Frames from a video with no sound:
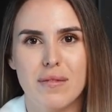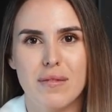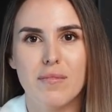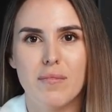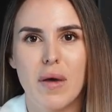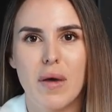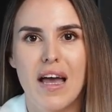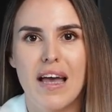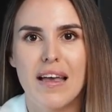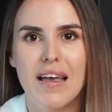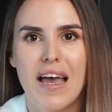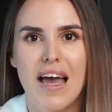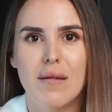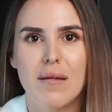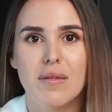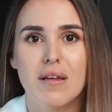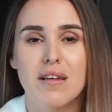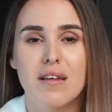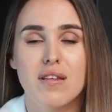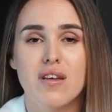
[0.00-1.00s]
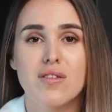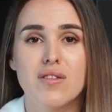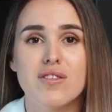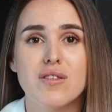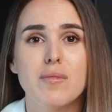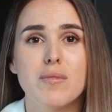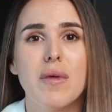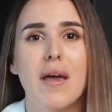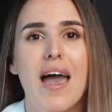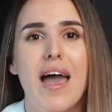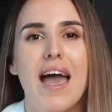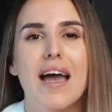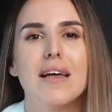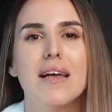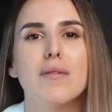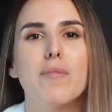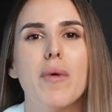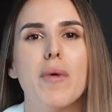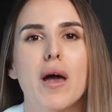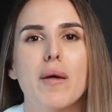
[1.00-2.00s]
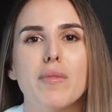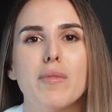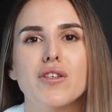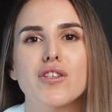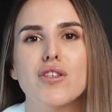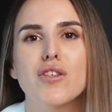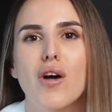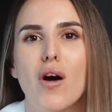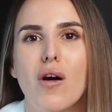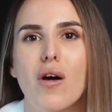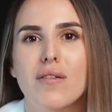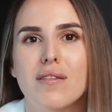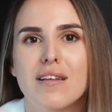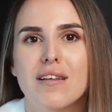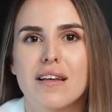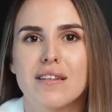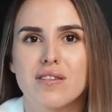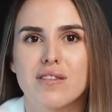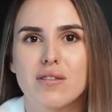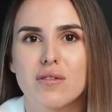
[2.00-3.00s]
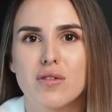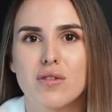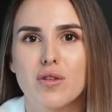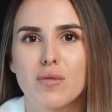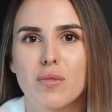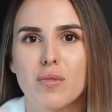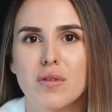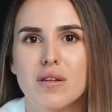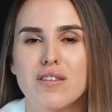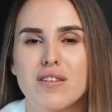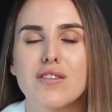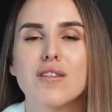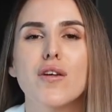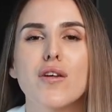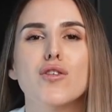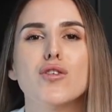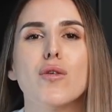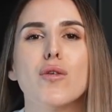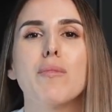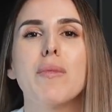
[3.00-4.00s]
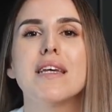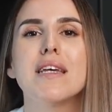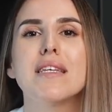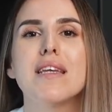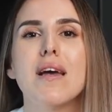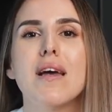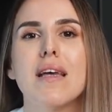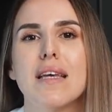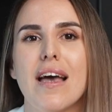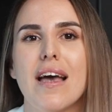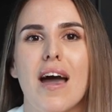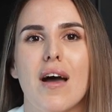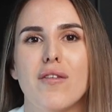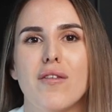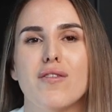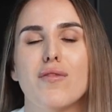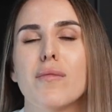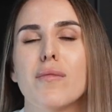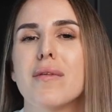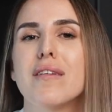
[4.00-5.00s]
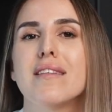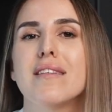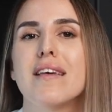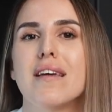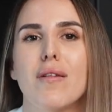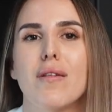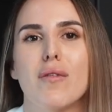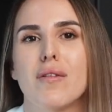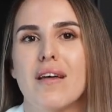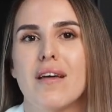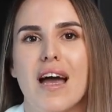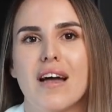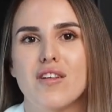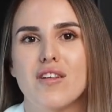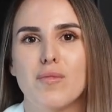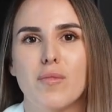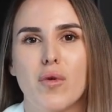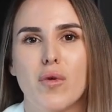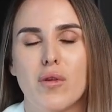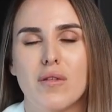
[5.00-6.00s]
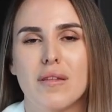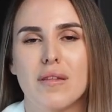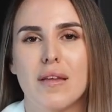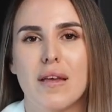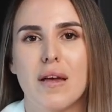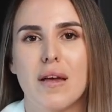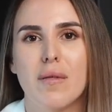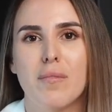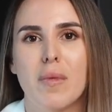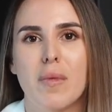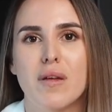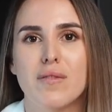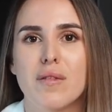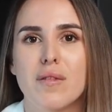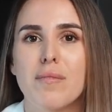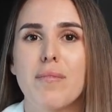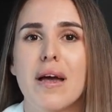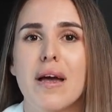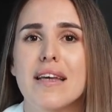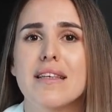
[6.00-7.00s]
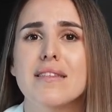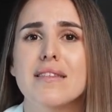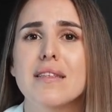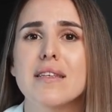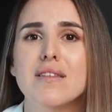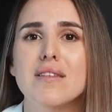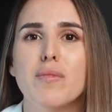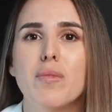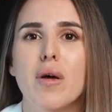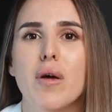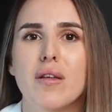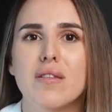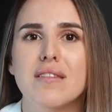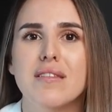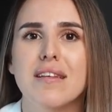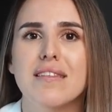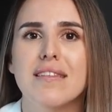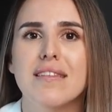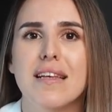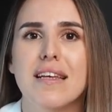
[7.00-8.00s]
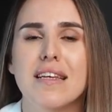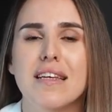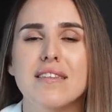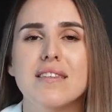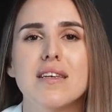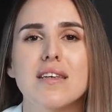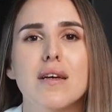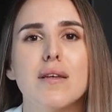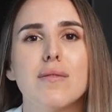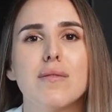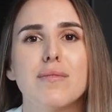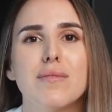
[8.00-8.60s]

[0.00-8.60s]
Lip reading: By enabling you to plan and publish content to numerous social media accounts from a single dashboard, Buffer makes this process easier.